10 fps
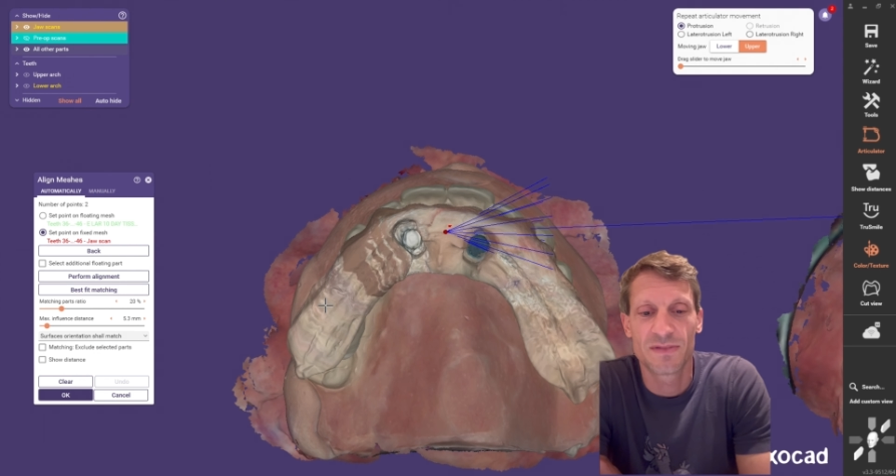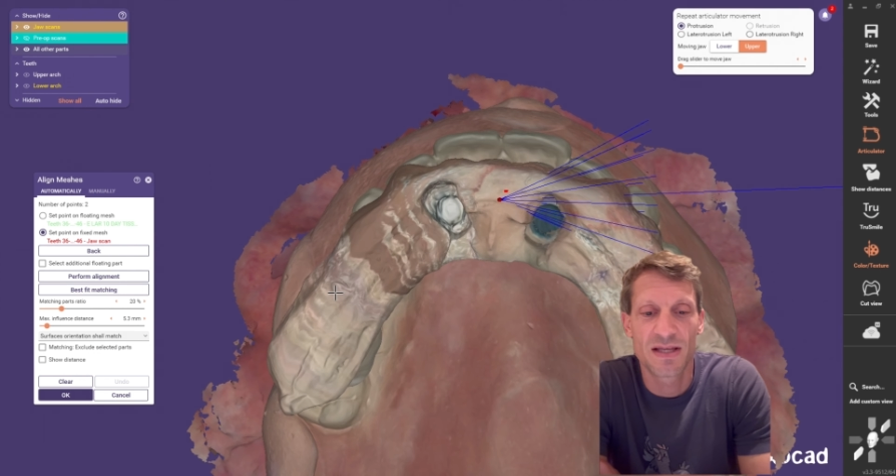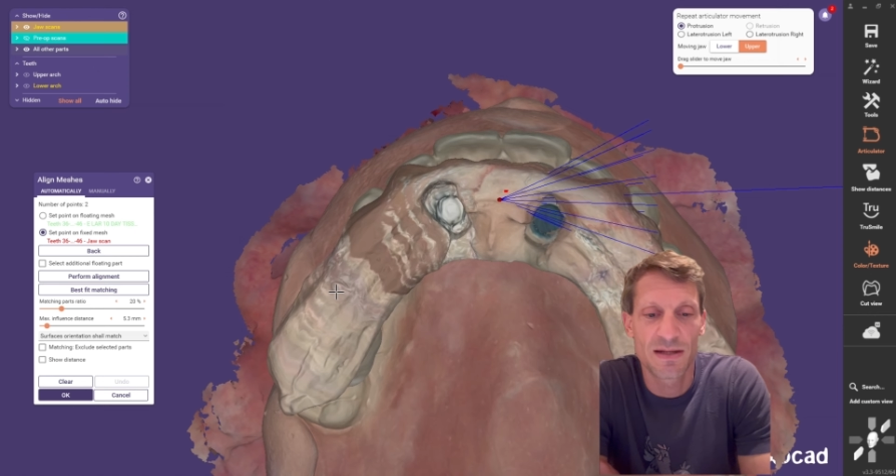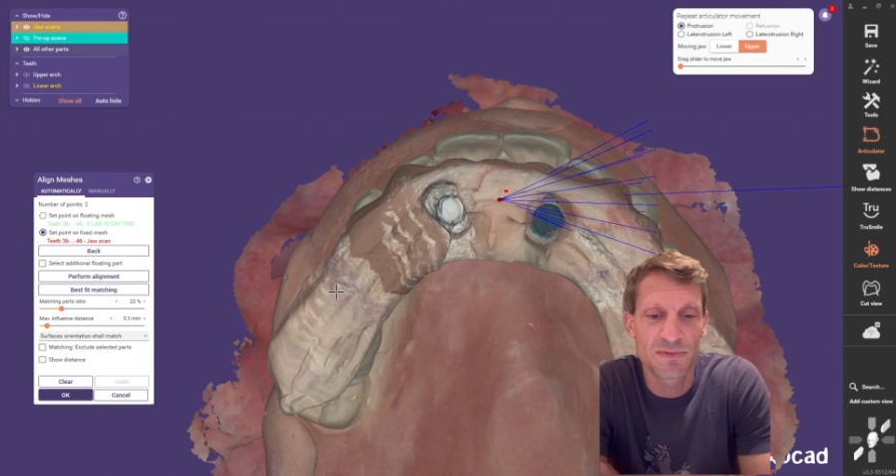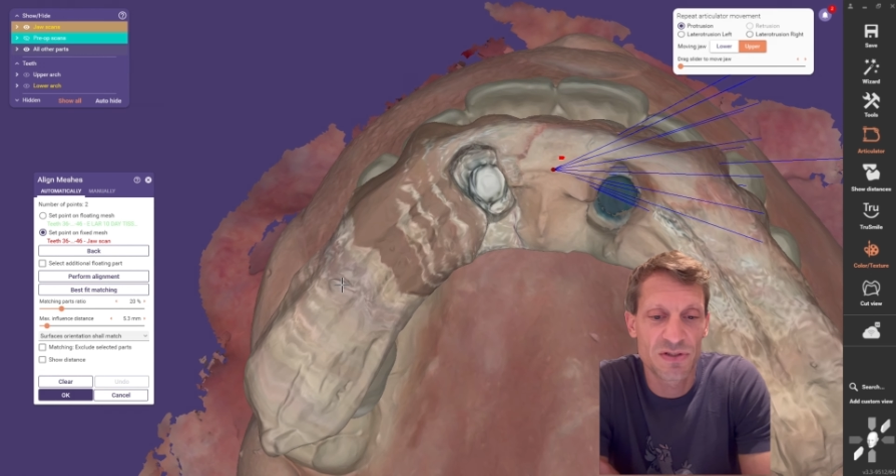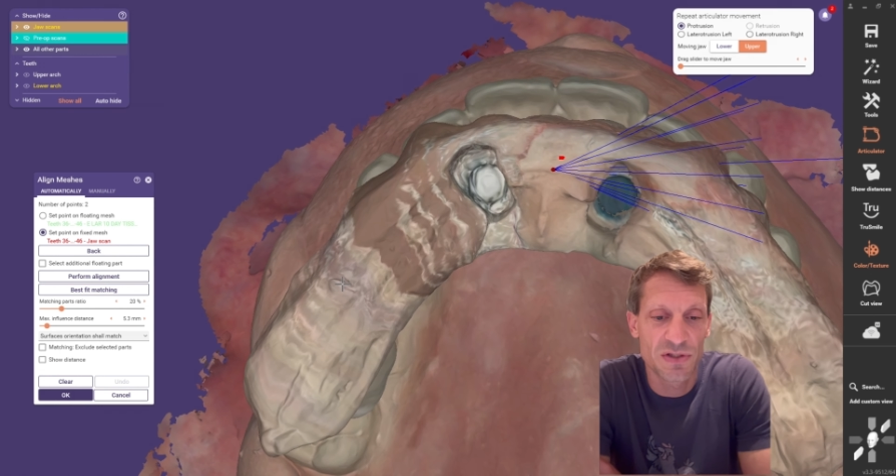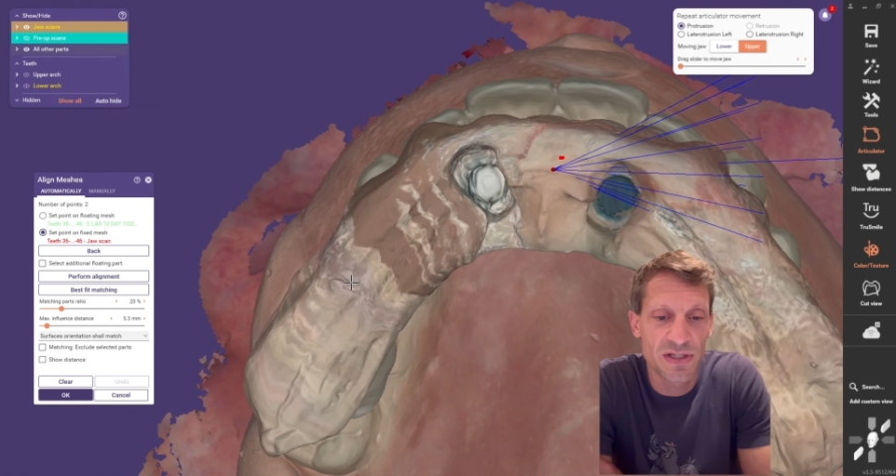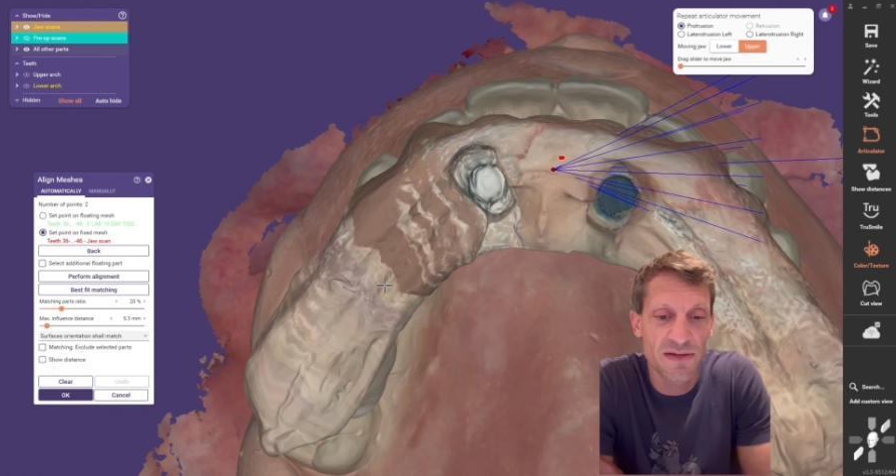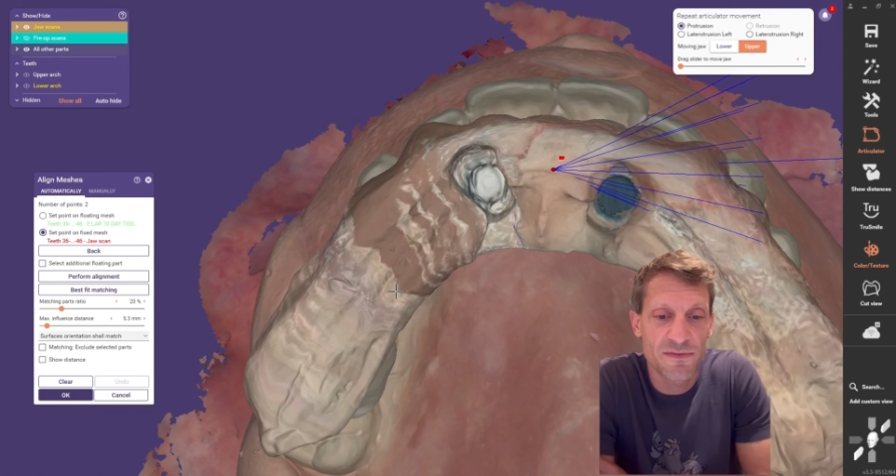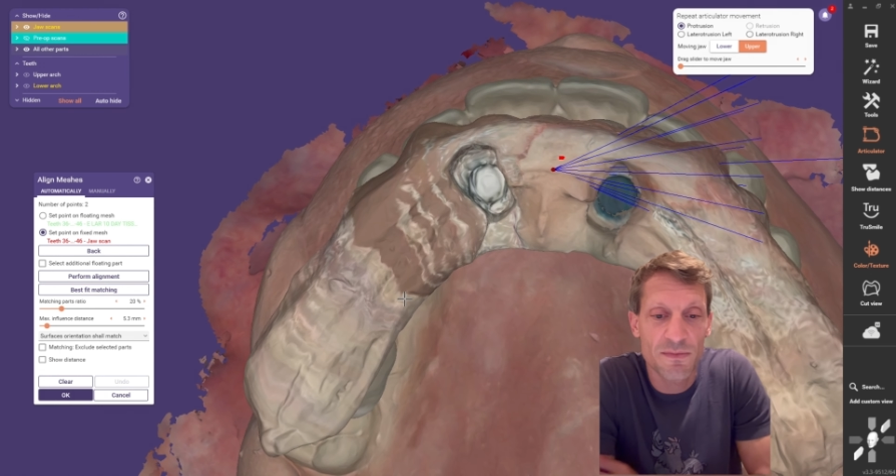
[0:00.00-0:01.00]
and I'm just
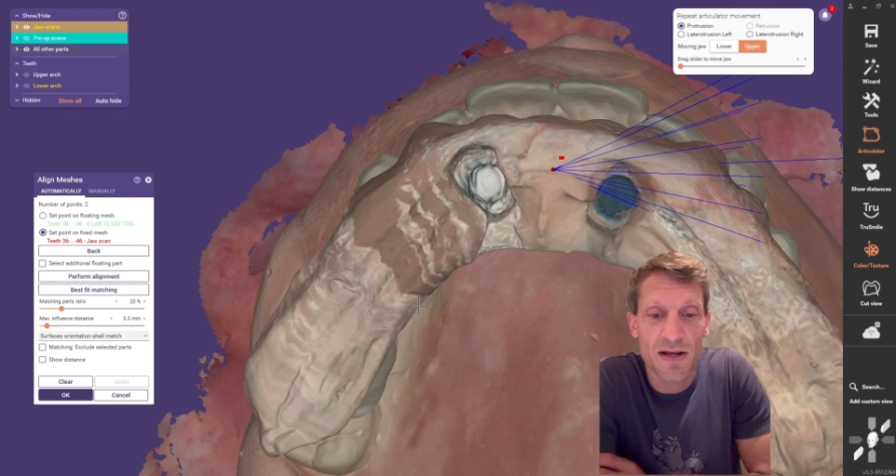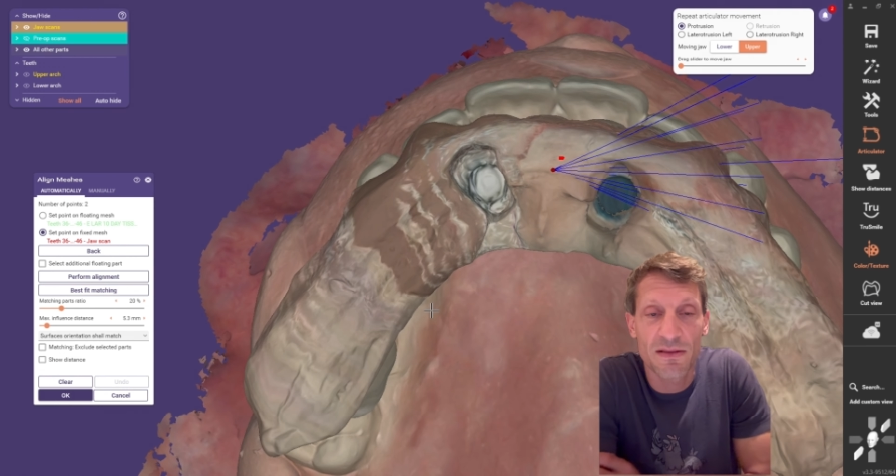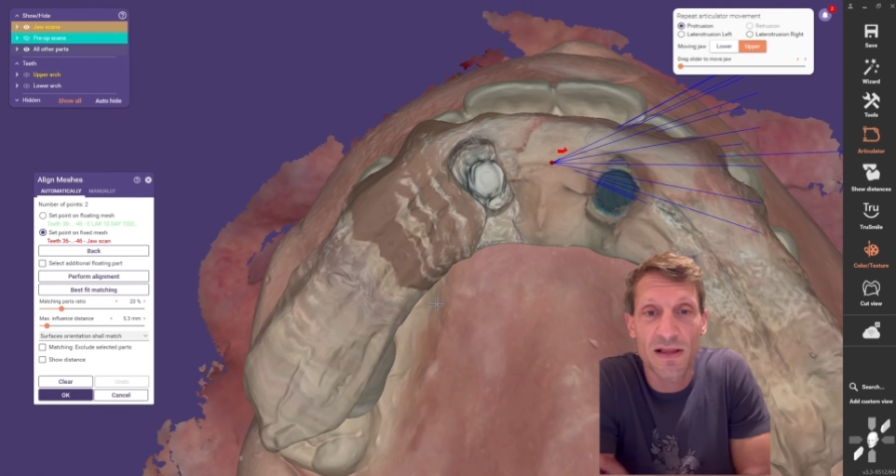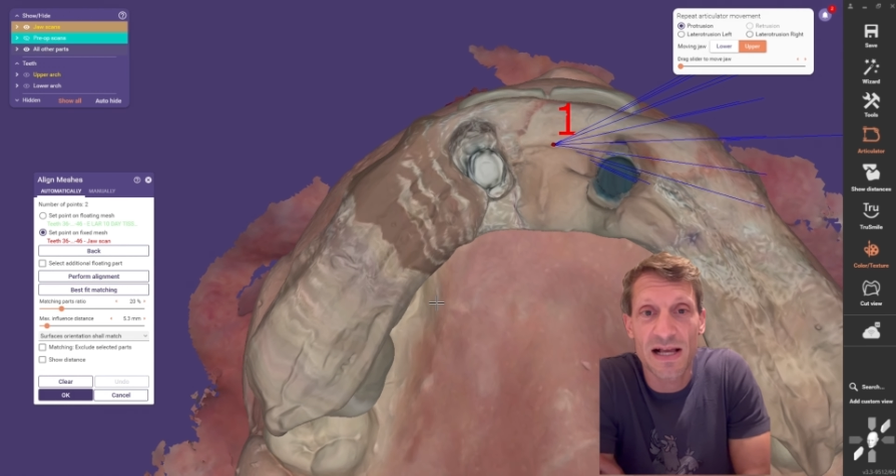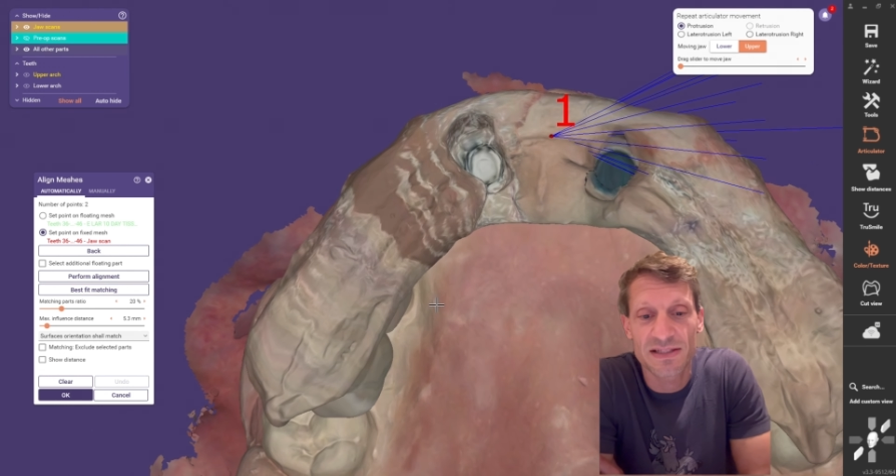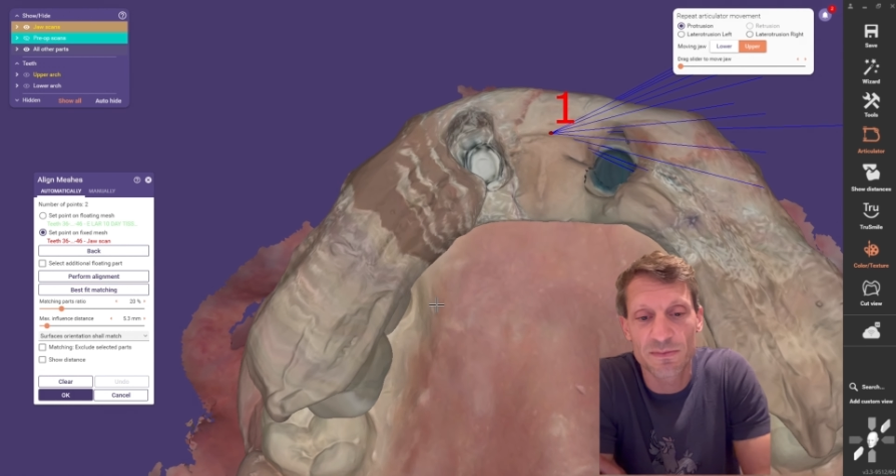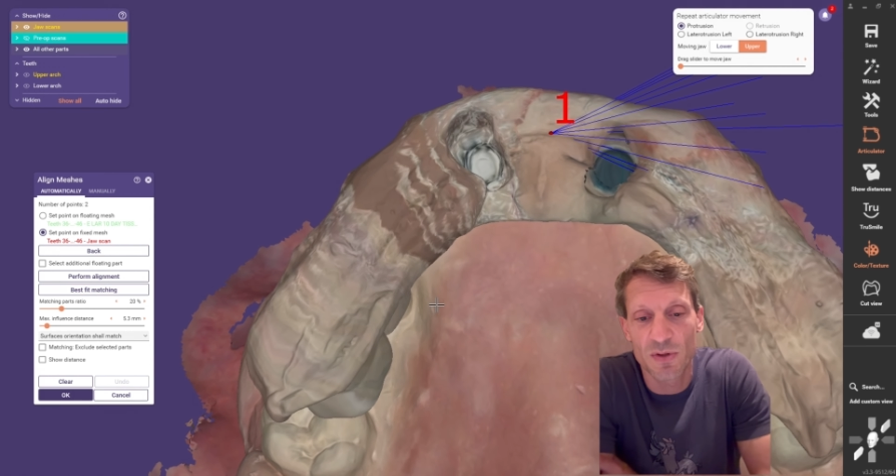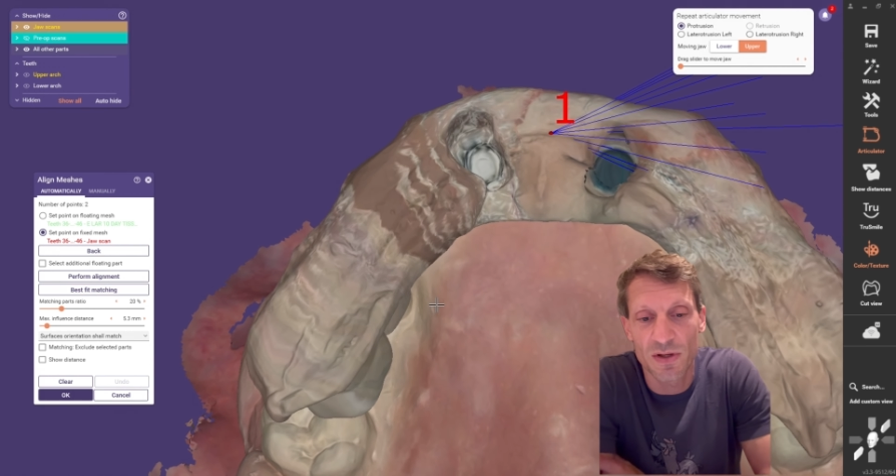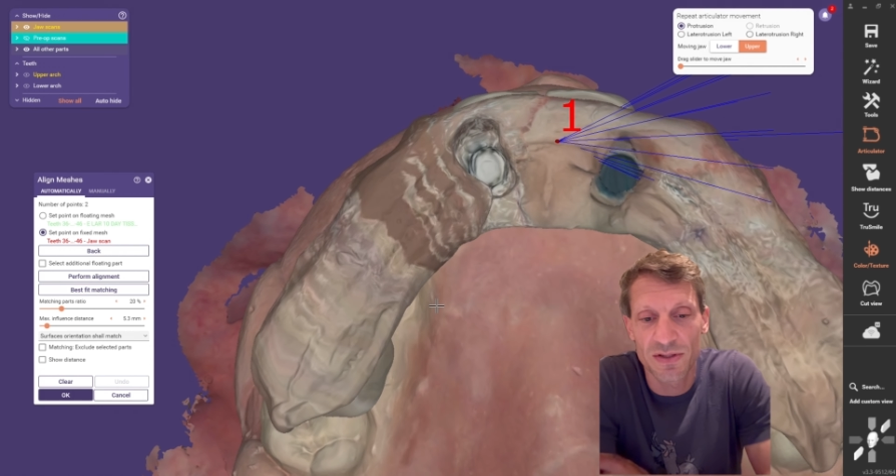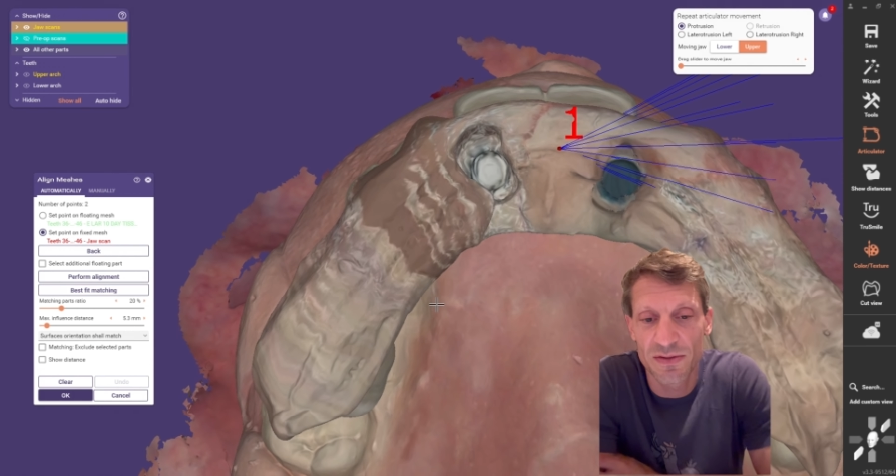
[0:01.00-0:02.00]
looking for my last mark.